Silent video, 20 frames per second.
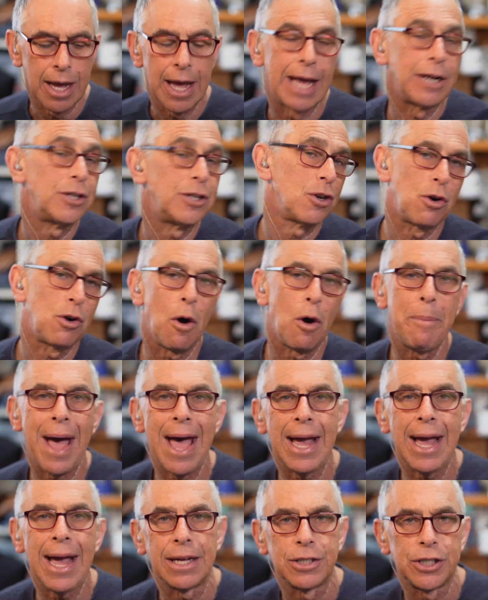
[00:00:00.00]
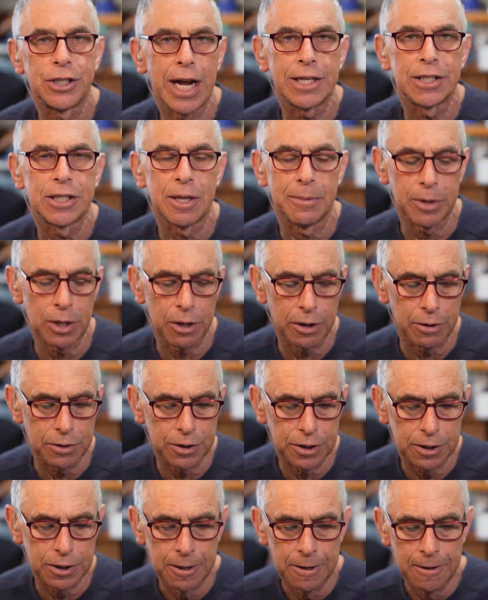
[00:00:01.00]
and so go back and check some of
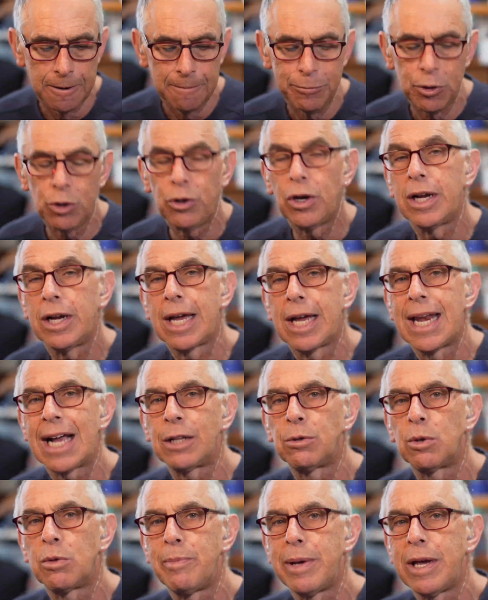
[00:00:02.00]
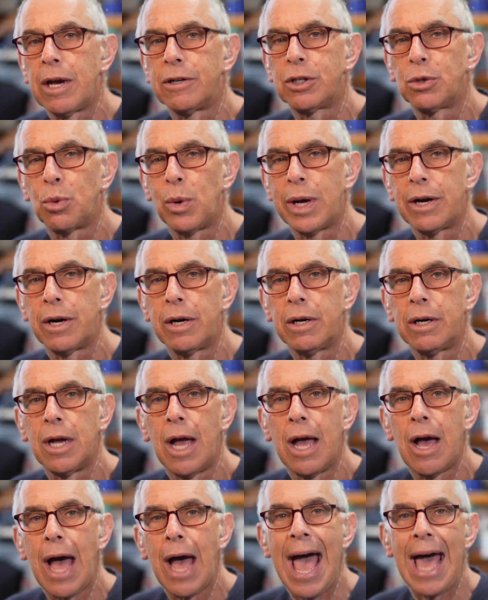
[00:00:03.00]
those. You can connect with me on Twitter
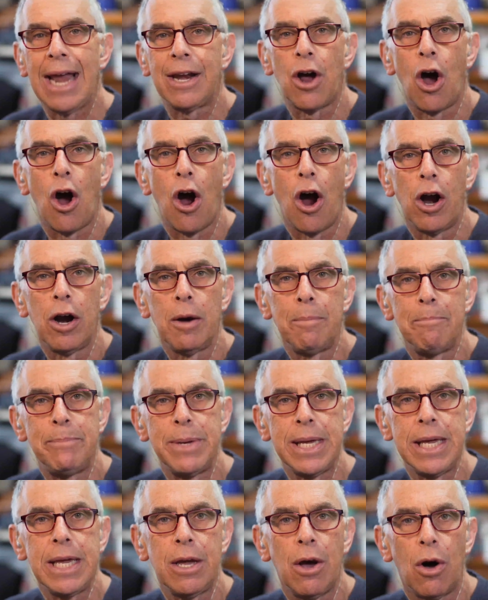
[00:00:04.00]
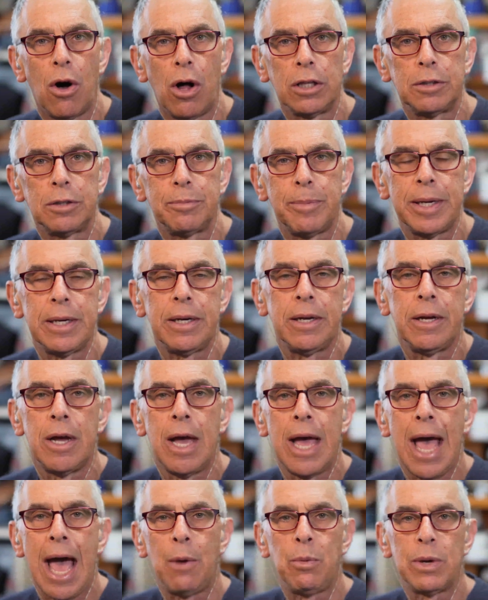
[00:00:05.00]
at R B Altman
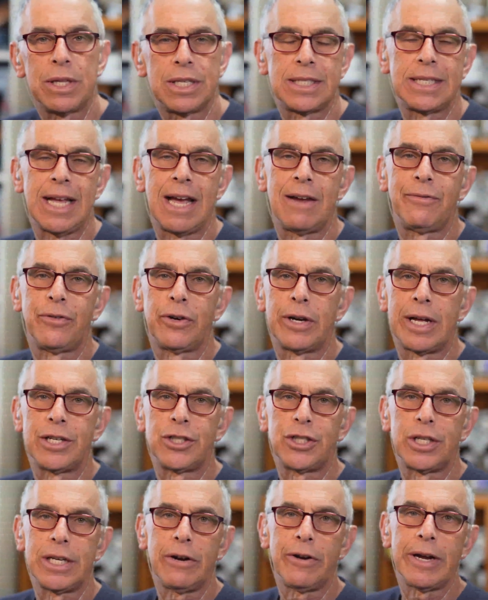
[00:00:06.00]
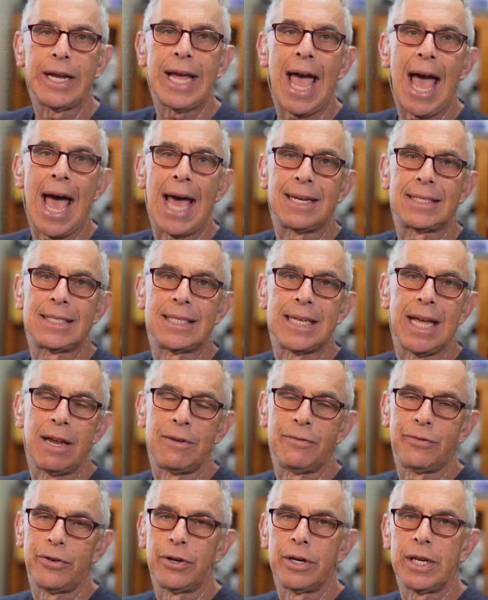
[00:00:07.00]
and with Stanford Engineering at
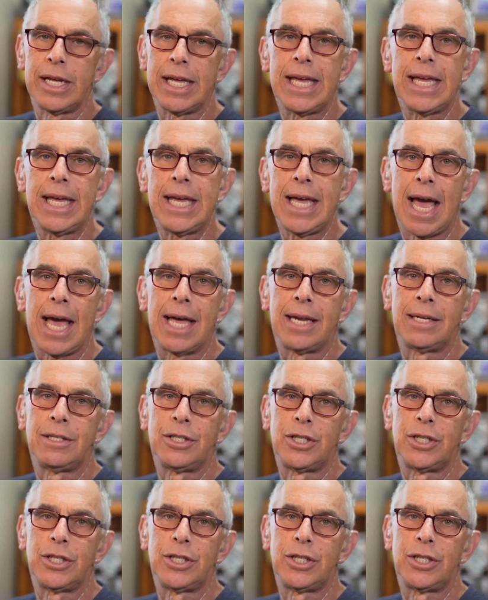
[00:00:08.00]
Stanford E N